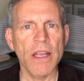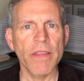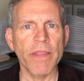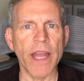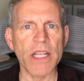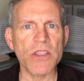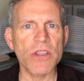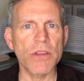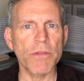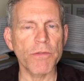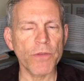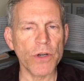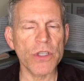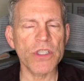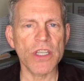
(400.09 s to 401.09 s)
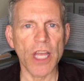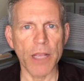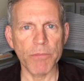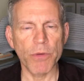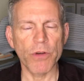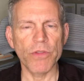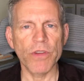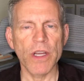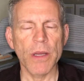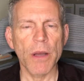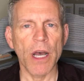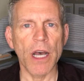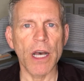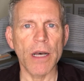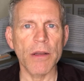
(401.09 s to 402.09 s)
That's the first type
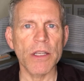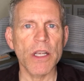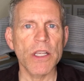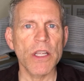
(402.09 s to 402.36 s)
of